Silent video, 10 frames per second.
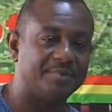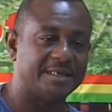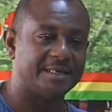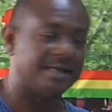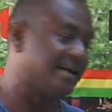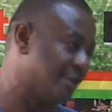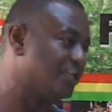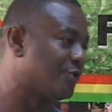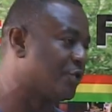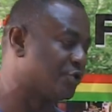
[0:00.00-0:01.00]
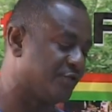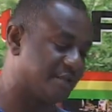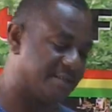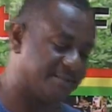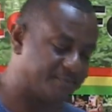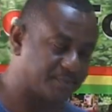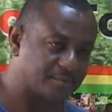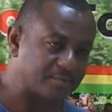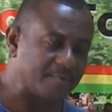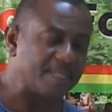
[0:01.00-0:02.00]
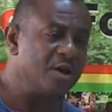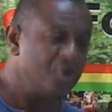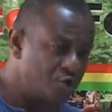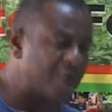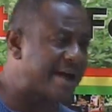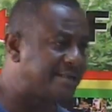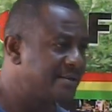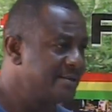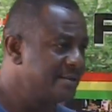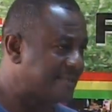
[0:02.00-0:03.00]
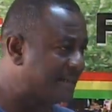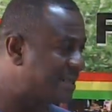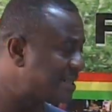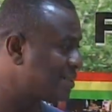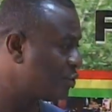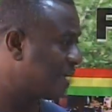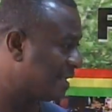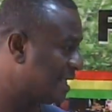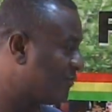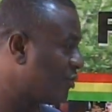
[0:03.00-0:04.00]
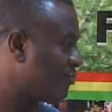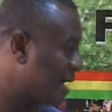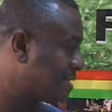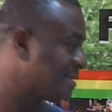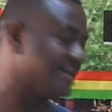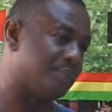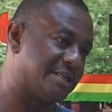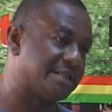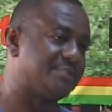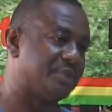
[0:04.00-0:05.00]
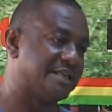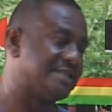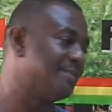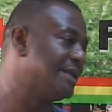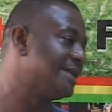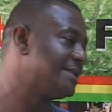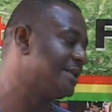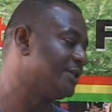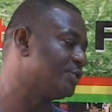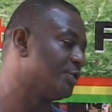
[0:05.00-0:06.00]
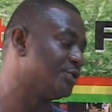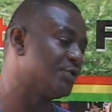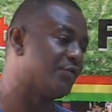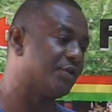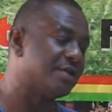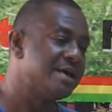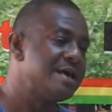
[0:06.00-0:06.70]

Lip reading: be a note of controversy. You're right. Stability is good at the level of prices and predictability and so on and so forth.